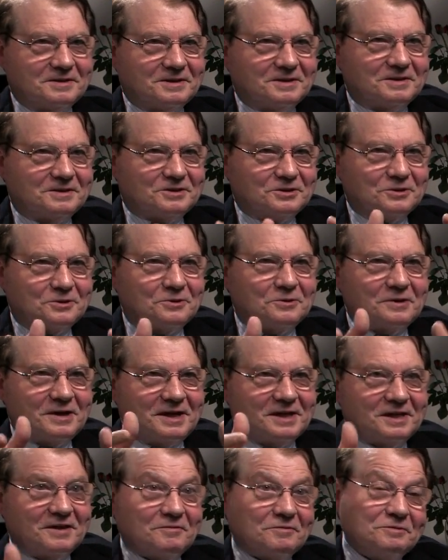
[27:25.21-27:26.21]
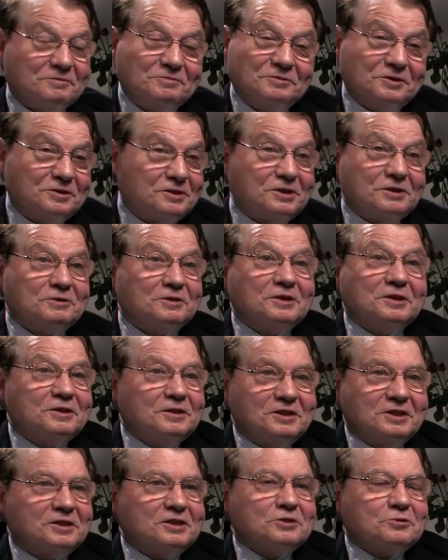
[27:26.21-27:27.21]
So I have this
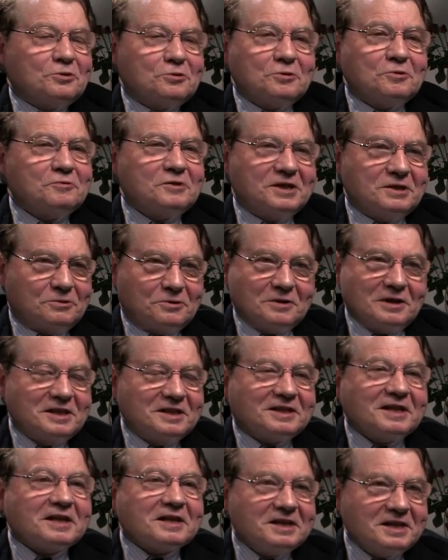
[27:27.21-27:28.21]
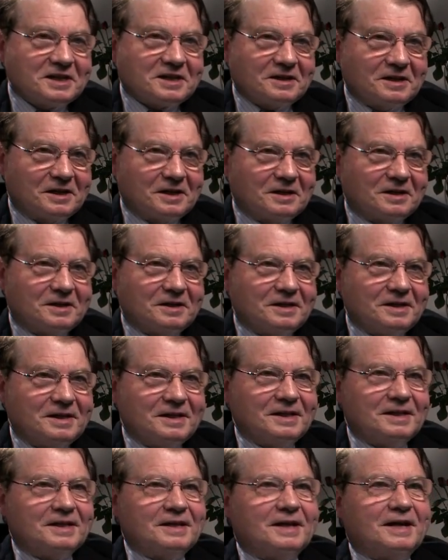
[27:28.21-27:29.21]
is only technical.
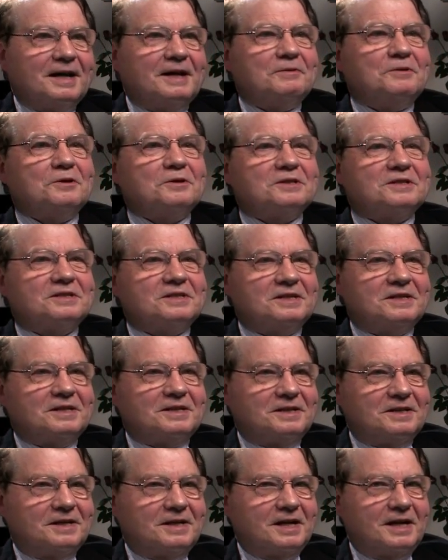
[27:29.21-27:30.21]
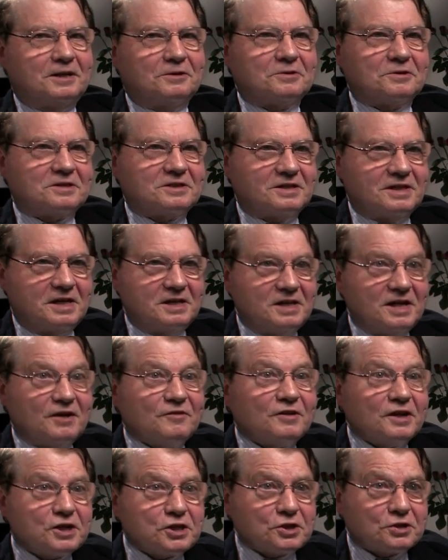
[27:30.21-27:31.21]
I don't see any
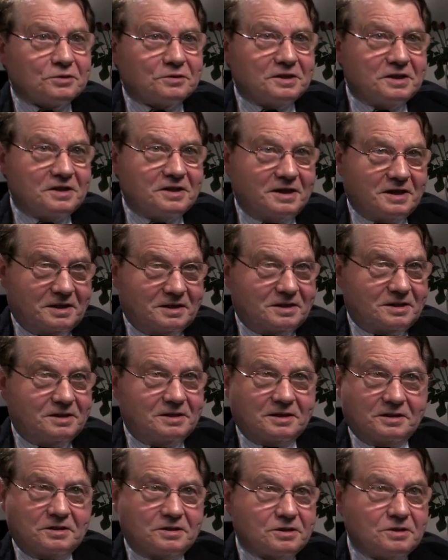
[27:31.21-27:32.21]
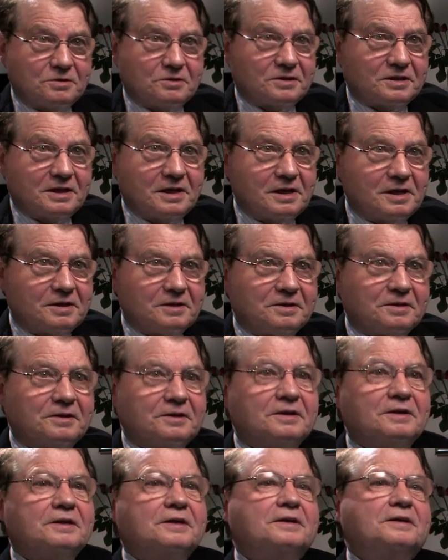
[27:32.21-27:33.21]
invention in that. There is no real
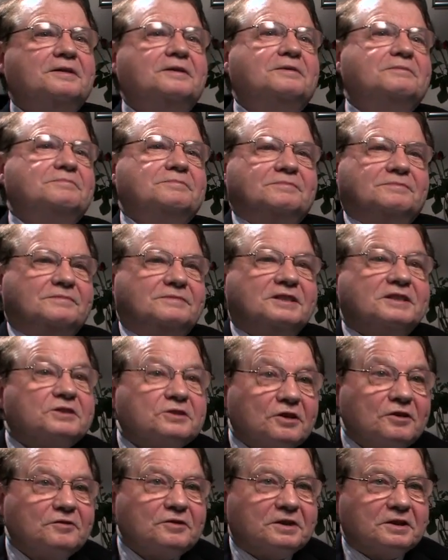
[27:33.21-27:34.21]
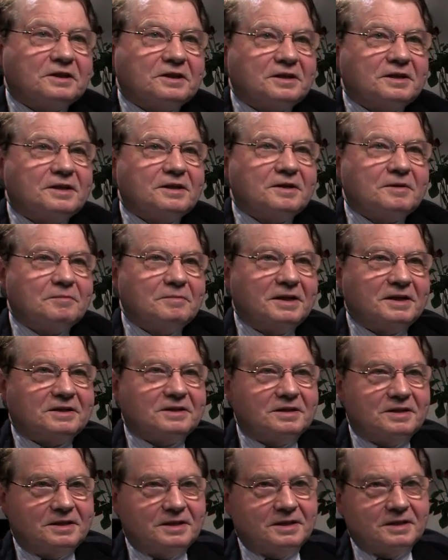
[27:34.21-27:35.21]
discovery. But
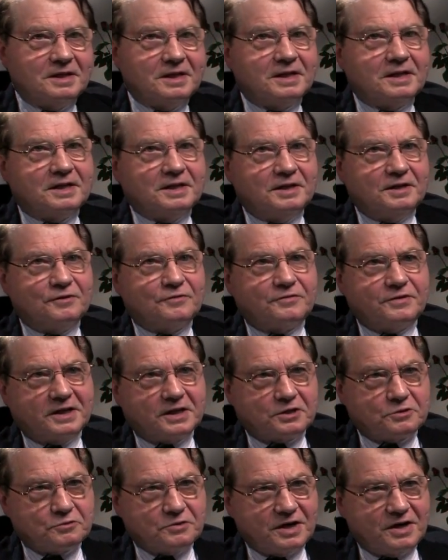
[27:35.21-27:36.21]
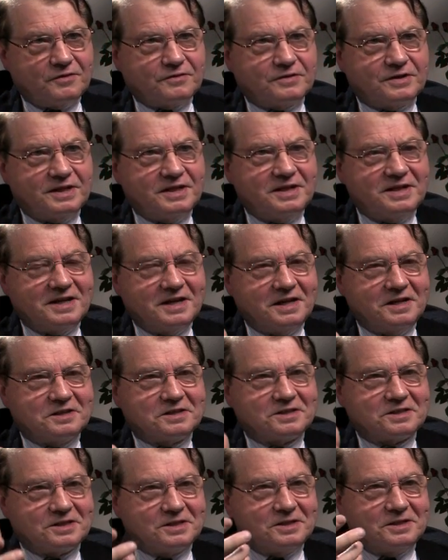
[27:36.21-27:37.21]
the fact we have in
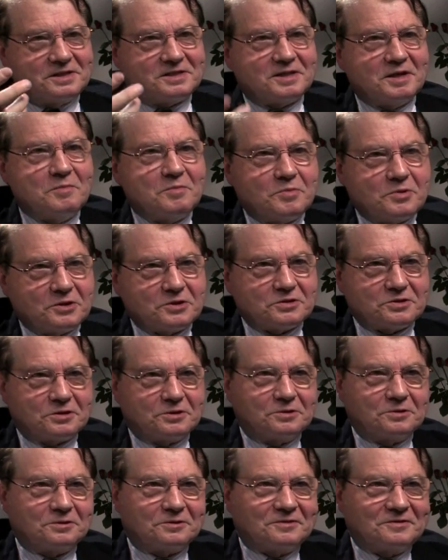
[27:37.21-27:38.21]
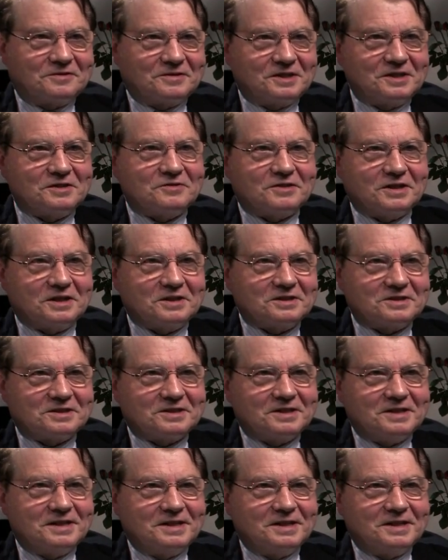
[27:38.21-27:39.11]
ants in the same person, three things: